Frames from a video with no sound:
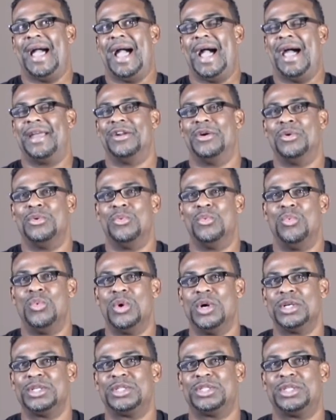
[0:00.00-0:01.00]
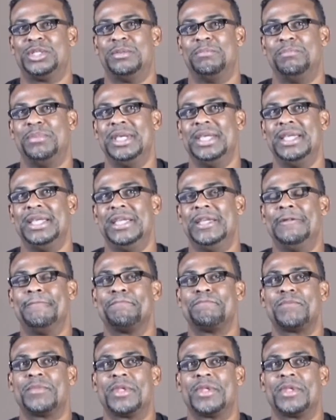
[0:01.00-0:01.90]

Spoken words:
I don't want to be